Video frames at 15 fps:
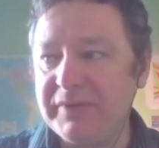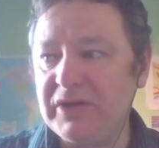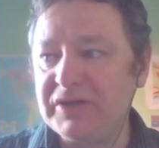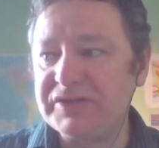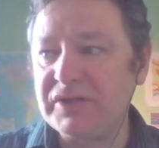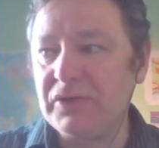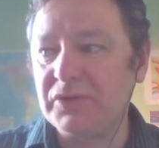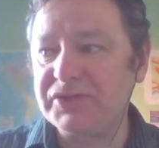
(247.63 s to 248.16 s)

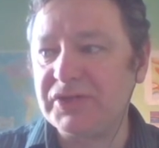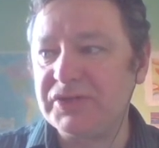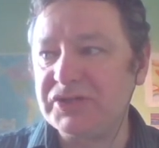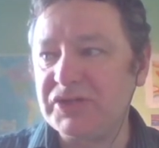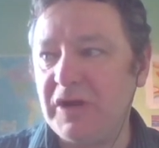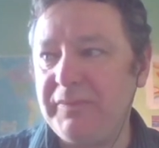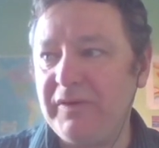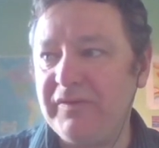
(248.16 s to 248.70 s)
because of course on
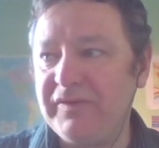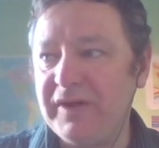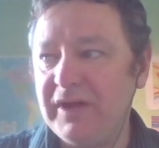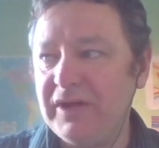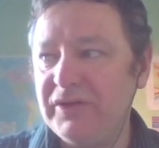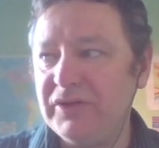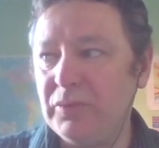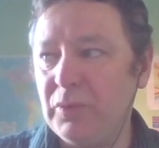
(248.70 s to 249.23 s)
top of
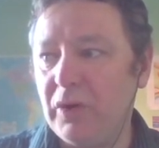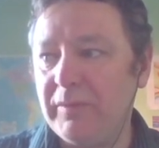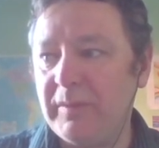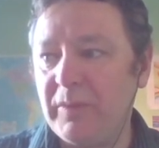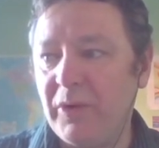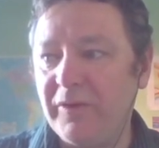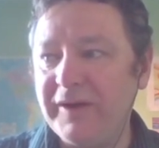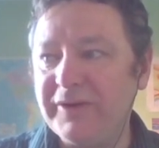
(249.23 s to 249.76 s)
the war
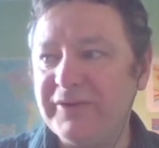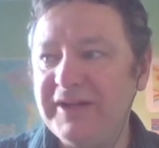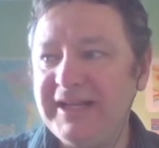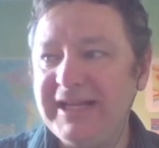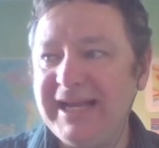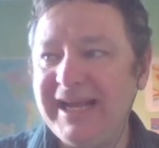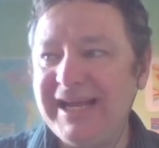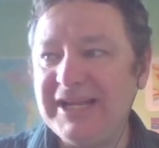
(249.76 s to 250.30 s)
memorial
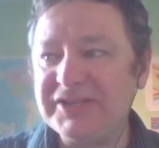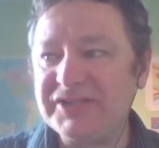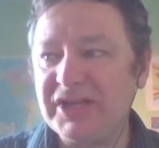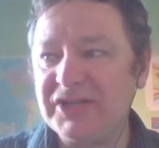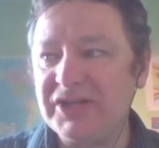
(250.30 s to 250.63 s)
is